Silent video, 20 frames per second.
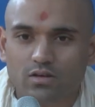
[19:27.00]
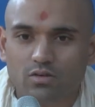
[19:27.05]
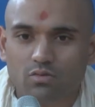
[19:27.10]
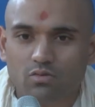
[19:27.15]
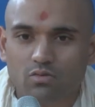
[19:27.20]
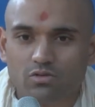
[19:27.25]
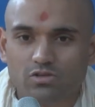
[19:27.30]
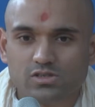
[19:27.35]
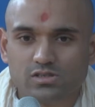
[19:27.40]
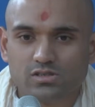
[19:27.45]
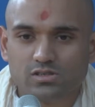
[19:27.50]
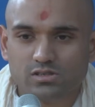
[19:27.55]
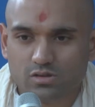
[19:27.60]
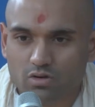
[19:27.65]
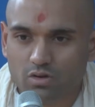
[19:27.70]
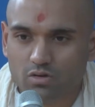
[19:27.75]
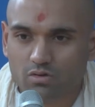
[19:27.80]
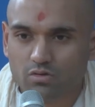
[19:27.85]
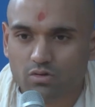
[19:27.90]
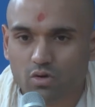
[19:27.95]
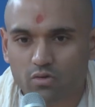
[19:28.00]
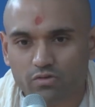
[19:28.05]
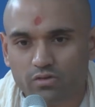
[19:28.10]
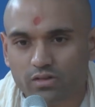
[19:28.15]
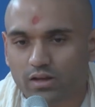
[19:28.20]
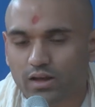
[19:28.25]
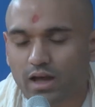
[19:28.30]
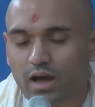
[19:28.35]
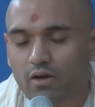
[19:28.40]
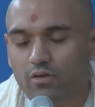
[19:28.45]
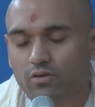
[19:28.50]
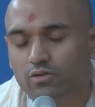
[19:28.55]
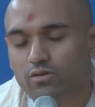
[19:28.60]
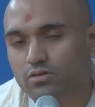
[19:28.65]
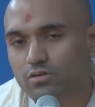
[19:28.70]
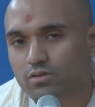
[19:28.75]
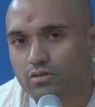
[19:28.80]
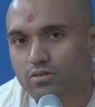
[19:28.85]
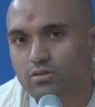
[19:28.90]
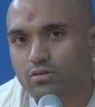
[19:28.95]
which is, you know, over the counter,
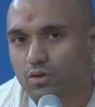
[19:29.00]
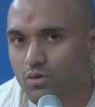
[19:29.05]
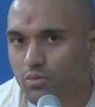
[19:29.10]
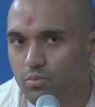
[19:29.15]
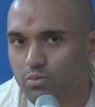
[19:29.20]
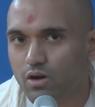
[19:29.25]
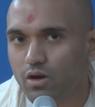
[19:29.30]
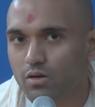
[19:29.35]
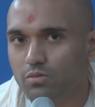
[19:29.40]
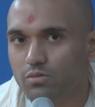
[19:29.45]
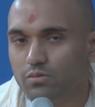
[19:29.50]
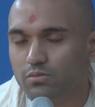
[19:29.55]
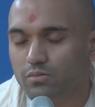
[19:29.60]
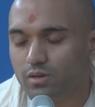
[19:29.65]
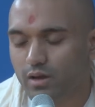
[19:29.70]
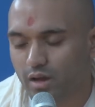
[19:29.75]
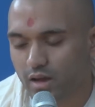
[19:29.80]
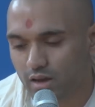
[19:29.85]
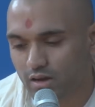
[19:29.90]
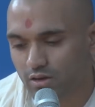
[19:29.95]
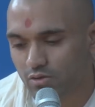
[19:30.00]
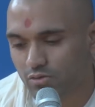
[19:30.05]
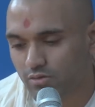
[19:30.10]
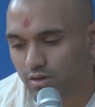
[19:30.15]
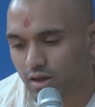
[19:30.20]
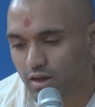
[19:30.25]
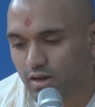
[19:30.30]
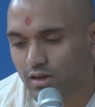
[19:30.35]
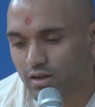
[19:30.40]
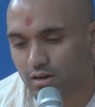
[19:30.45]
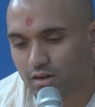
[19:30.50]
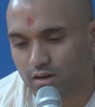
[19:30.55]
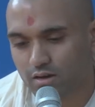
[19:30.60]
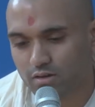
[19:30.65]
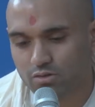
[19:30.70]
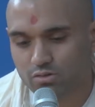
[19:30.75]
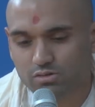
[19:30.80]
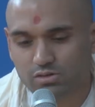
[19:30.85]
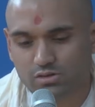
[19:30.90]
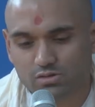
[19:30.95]
no problem. And you take it and
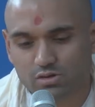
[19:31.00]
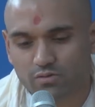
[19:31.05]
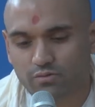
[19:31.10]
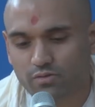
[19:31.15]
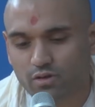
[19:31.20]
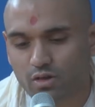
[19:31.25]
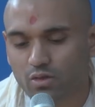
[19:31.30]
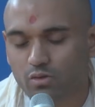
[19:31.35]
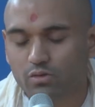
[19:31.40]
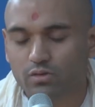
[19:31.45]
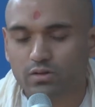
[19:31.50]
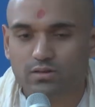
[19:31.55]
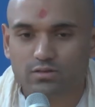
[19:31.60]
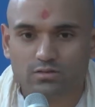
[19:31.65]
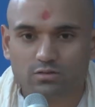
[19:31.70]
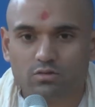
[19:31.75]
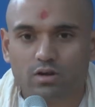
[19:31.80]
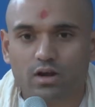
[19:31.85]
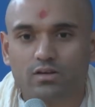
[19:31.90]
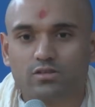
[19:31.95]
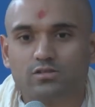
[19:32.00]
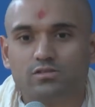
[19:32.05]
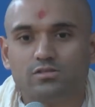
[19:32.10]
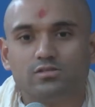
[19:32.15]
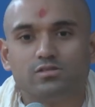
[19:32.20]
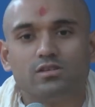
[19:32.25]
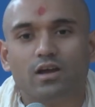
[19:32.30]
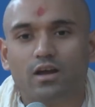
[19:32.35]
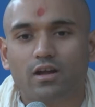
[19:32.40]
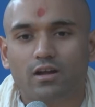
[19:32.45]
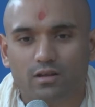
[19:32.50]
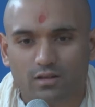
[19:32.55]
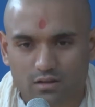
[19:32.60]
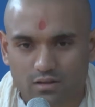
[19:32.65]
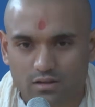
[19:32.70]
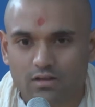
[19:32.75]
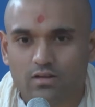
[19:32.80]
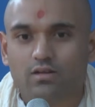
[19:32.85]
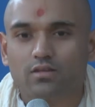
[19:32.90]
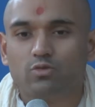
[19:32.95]
you start following its directions
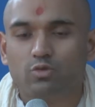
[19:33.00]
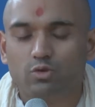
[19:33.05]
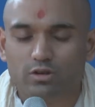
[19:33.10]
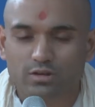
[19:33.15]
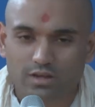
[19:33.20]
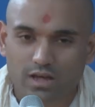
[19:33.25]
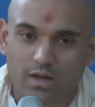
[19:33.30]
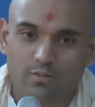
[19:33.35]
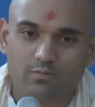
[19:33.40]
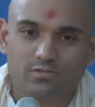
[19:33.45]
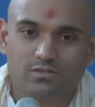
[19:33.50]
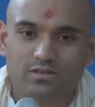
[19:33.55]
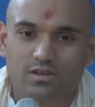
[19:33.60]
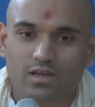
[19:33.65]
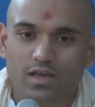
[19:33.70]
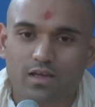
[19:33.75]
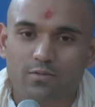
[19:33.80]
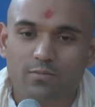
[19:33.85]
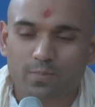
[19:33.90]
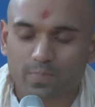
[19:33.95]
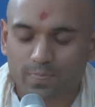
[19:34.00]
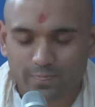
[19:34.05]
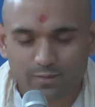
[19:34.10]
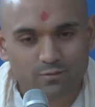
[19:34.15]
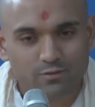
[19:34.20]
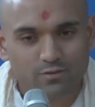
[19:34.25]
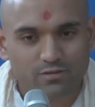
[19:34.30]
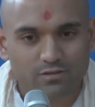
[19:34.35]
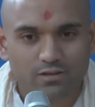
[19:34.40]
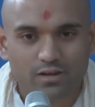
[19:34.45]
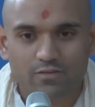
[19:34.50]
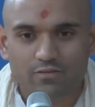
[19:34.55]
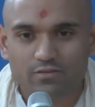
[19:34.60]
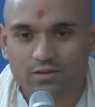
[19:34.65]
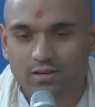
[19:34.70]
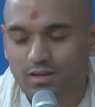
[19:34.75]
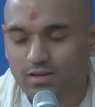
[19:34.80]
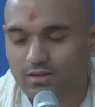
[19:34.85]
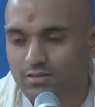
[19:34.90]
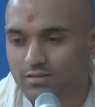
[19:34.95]
three times a day for seven
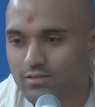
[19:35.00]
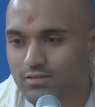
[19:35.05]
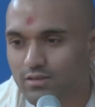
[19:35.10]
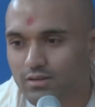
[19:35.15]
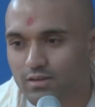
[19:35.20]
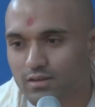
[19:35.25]
days.